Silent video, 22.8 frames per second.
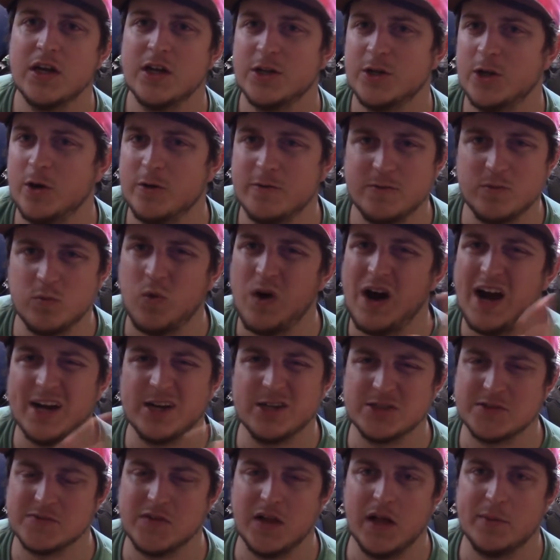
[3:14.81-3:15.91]
no
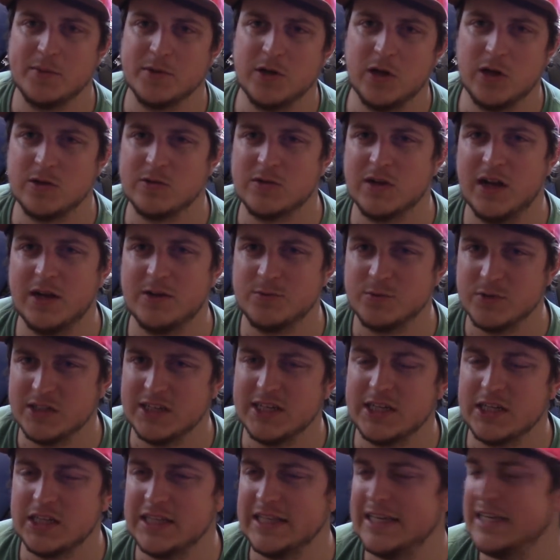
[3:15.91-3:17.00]
wires flopping all around, really
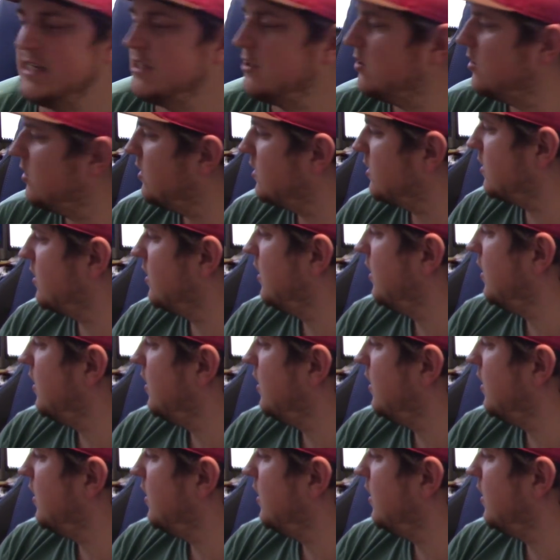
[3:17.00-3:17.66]
clean look.